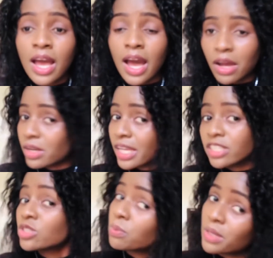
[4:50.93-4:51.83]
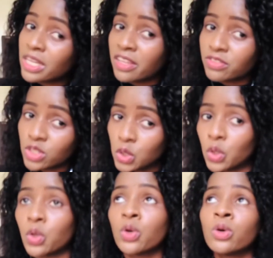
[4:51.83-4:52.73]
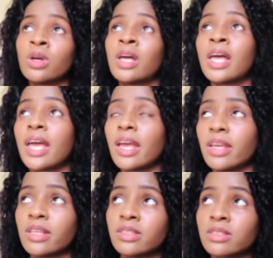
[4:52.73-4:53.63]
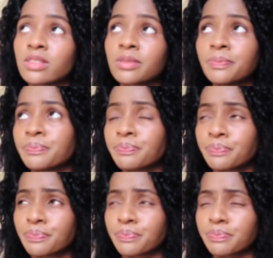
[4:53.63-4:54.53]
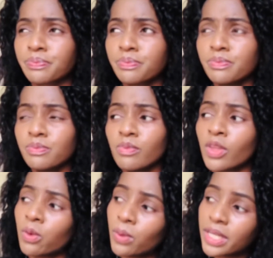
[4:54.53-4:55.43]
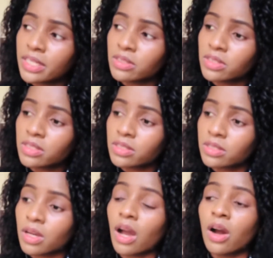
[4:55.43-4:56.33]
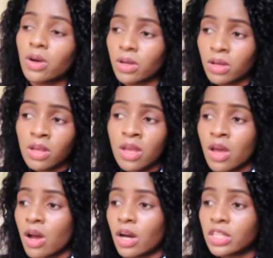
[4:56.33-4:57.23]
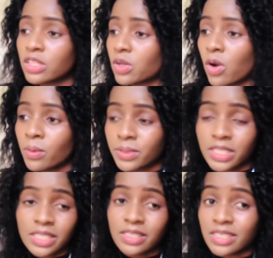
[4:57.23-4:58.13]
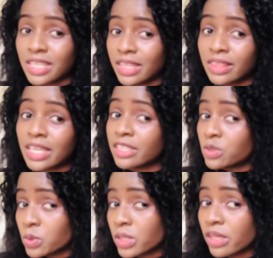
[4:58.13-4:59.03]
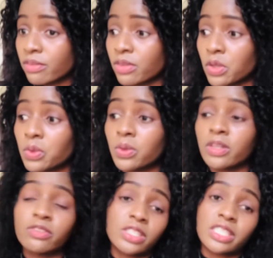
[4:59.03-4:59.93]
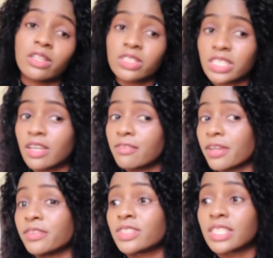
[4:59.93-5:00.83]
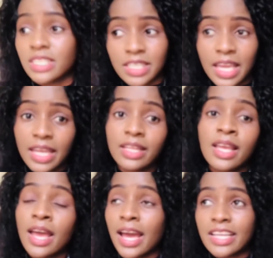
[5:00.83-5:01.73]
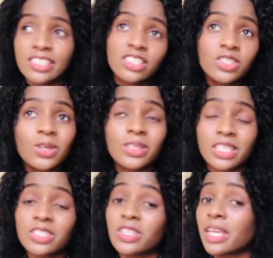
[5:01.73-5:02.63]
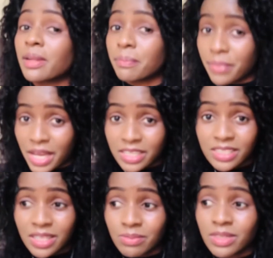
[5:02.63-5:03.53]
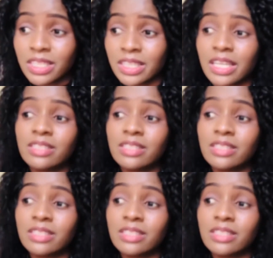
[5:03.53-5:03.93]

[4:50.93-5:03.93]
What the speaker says: I'd like to believe so. And what else? Oh, on the options that they do give you if you dial *569. I did talk that you can buy something that